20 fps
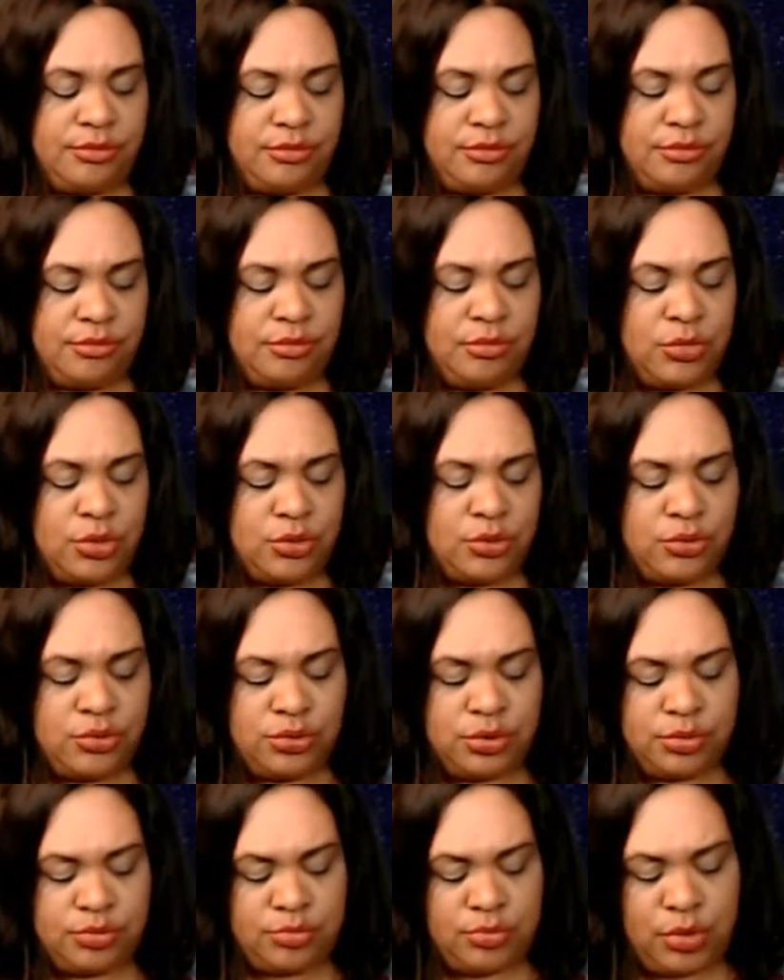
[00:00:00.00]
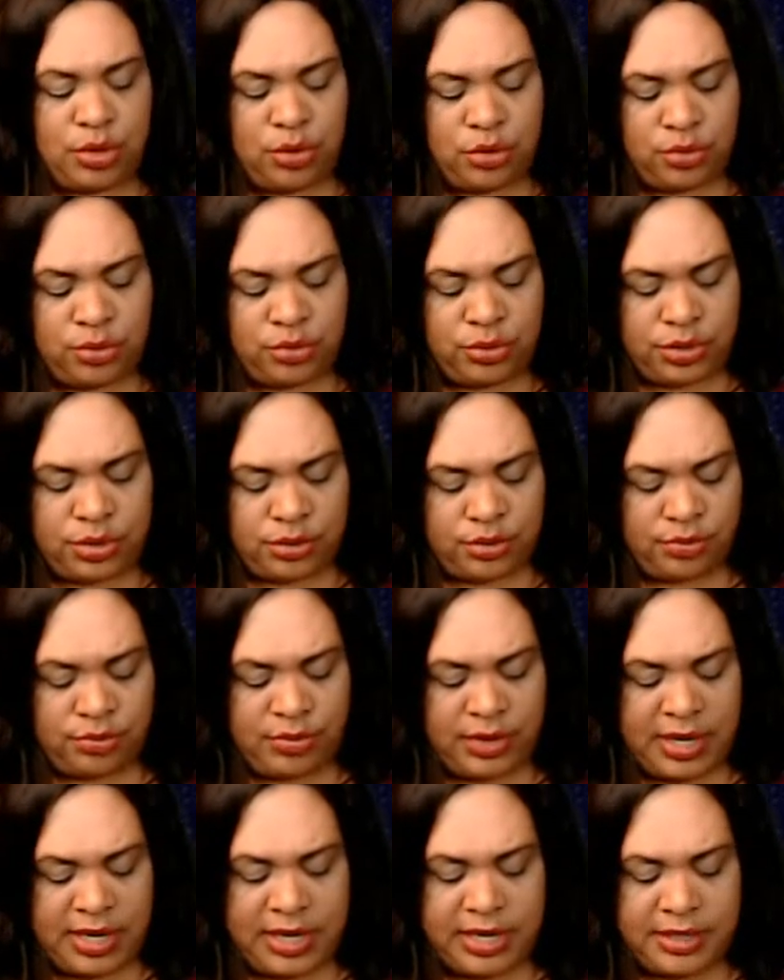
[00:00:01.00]
mood mode,
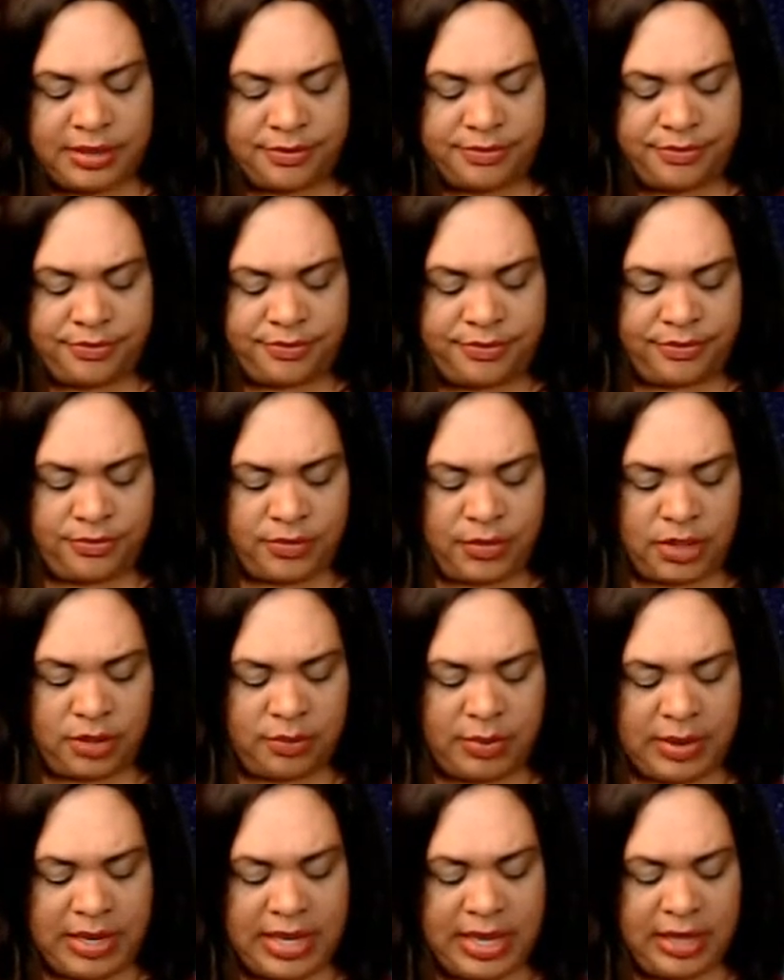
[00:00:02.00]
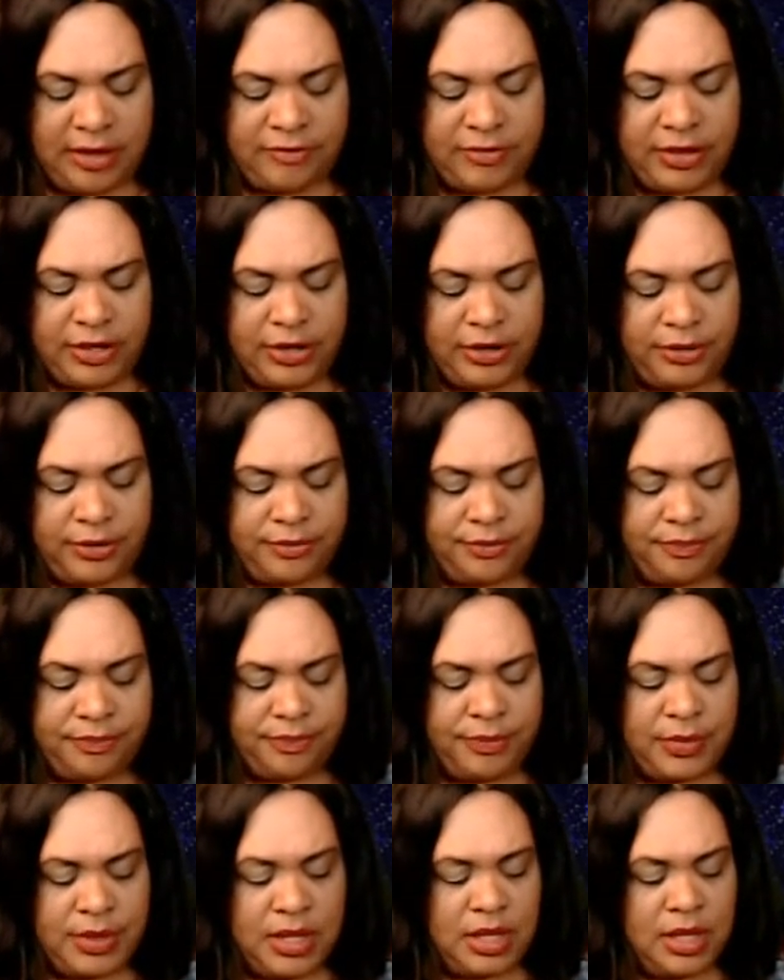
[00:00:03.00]
right? What do we have here?
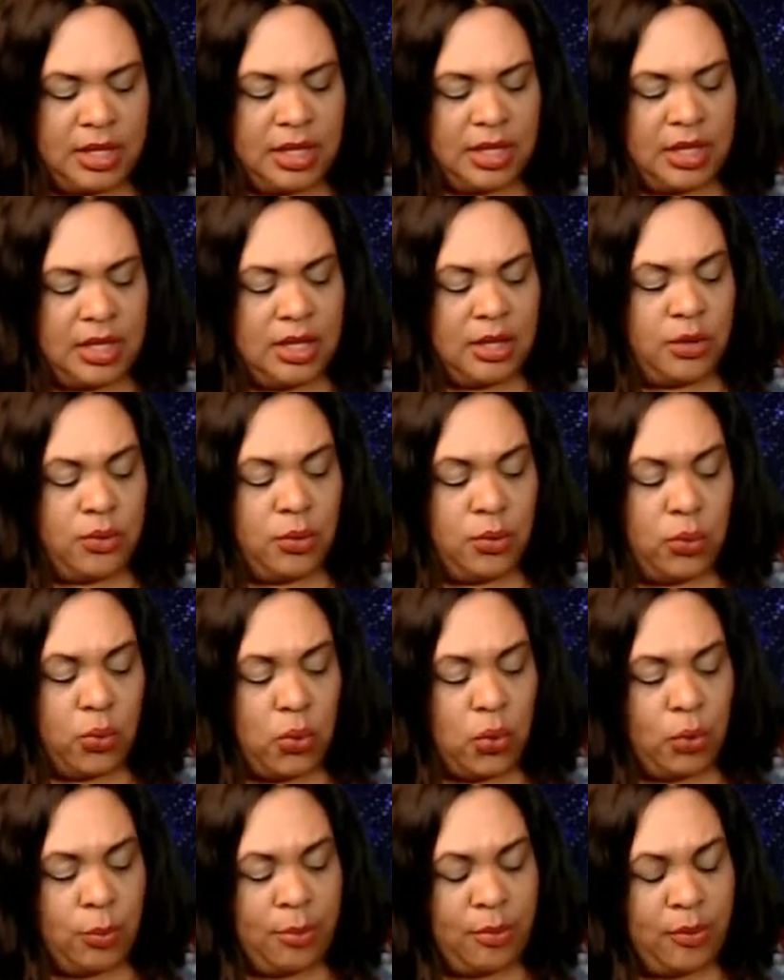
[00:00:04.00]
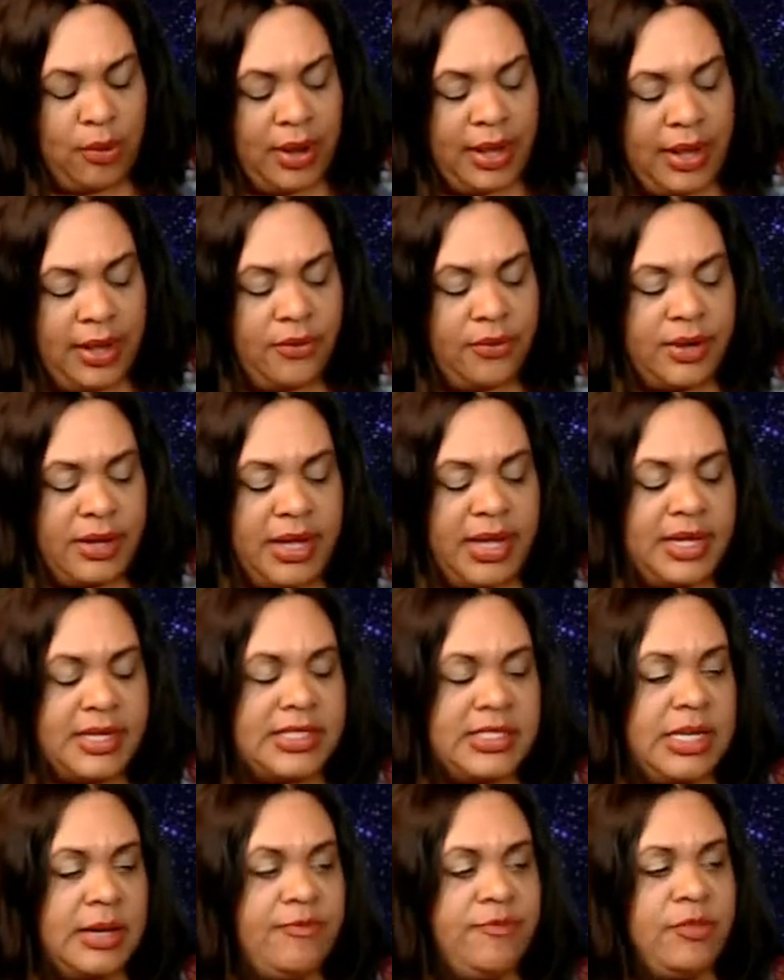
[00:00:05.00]
Oh boy, okay,
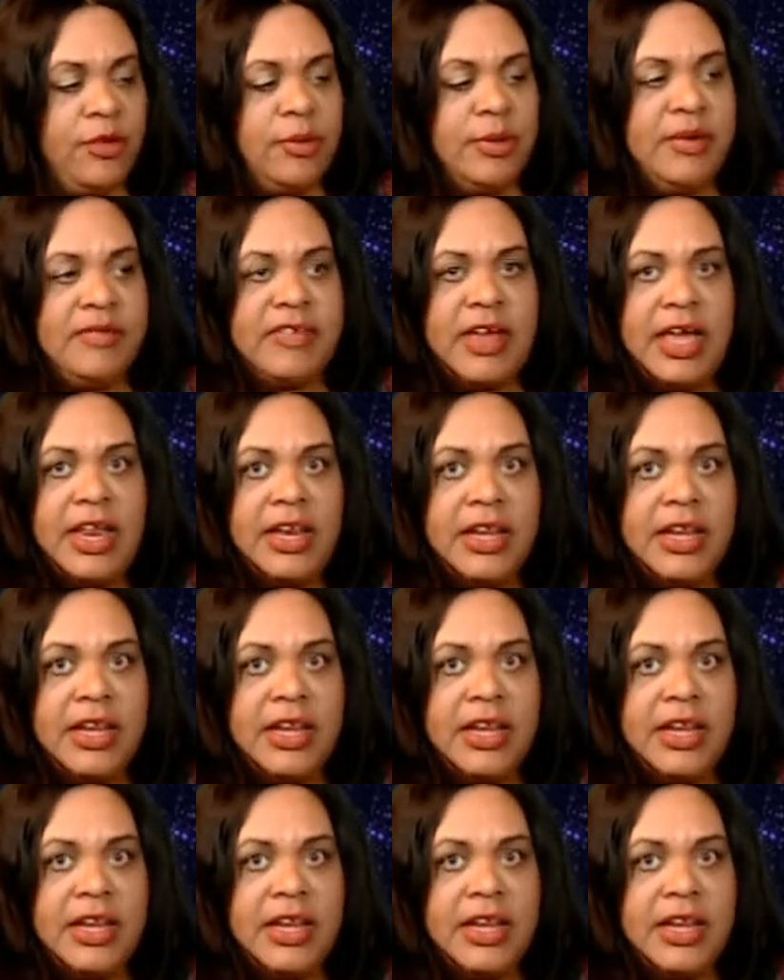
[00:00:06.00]
except for we've got a